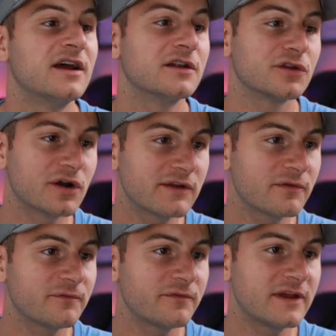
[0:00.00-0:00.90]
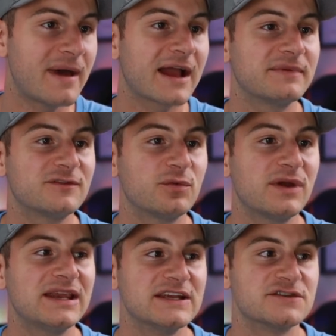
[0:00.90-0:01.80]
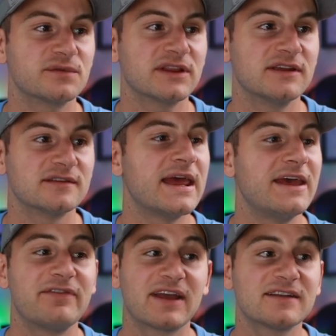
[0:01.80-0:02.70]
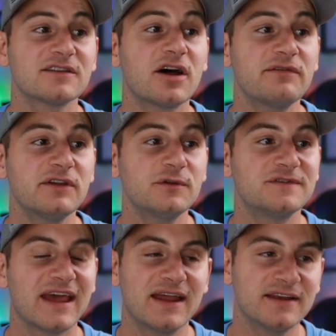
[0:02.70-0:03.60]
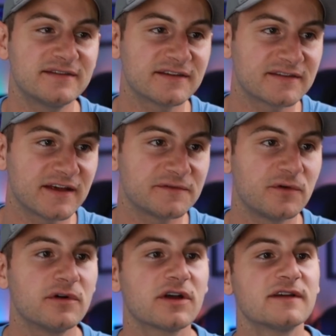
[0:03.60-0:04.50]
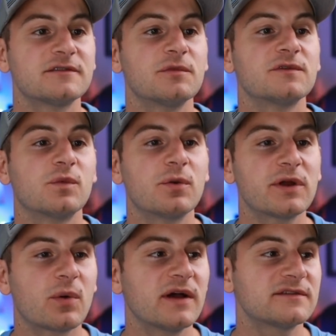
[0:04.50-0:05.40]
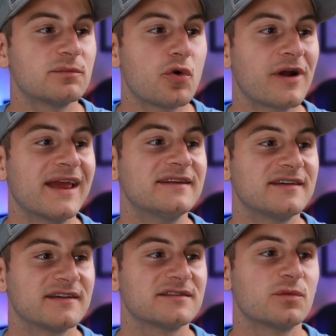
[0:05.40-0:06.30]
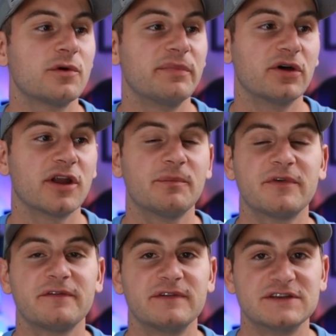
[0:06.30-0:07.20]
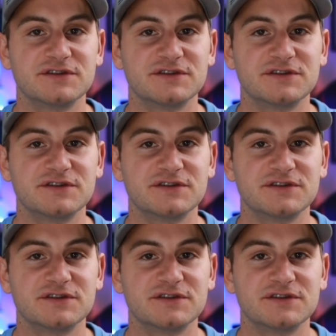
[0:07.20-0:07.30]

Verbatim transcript: learning from feedback between each release. If it gets a lot of use and is successful, customers will request more and Tesla will build up the feature